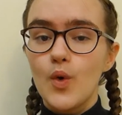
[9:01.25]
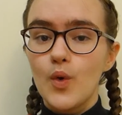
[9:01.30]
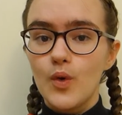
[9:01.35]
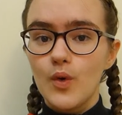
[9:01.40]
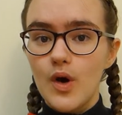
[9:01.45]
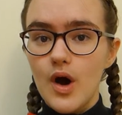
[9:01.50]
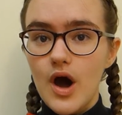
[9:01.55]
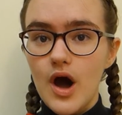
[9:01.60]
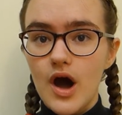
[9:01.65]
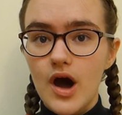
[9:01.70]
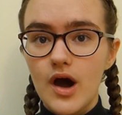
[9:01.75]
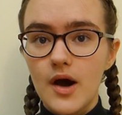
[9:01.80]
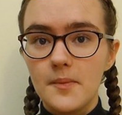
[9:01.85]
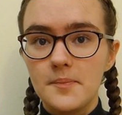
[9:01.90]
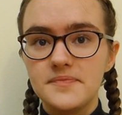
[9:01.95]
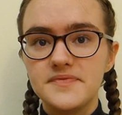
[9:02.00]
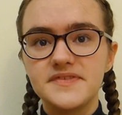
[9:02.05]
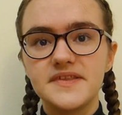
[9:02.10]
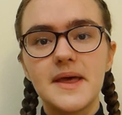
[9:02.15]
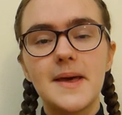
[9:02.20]
or
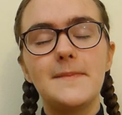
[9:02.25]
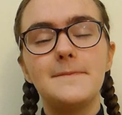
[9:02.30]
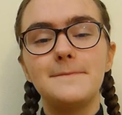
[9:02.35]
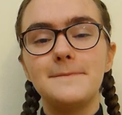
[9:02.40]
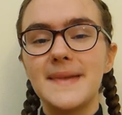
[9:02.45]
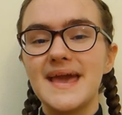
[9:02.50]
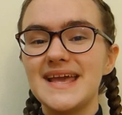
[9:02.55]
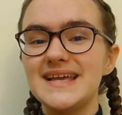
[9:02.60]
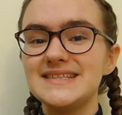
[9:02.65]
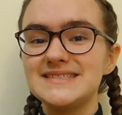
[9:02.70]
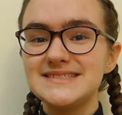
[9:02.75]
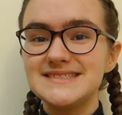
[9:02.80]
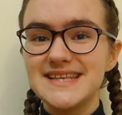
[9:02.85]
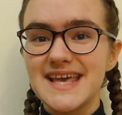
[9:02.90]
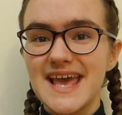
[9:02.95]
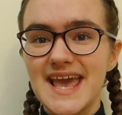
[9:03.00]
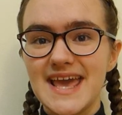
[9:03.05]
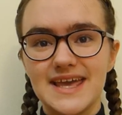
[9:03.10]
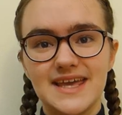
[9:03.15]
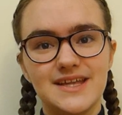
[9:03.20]
herbs and
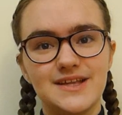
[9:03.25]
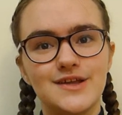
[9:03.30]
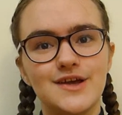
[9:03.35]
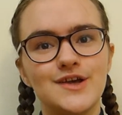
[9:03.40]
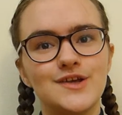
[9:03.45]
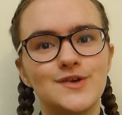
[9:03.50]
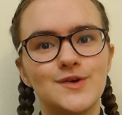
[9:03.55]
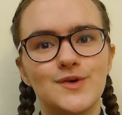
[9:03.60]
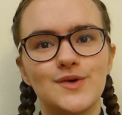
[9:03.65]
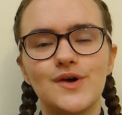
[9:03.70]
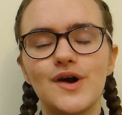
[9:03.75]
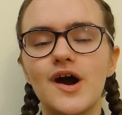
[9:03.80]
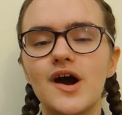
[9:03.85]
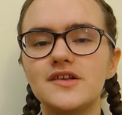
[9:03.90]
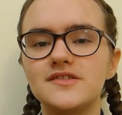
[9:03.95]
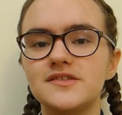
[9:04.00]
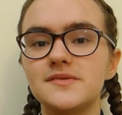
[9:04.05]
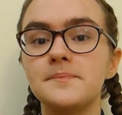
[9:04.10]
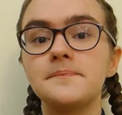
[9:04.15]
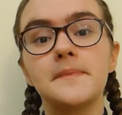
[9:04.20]
maintain your
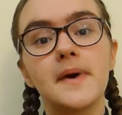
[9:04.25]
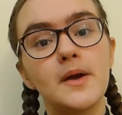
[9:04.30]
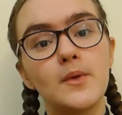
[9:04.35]
garden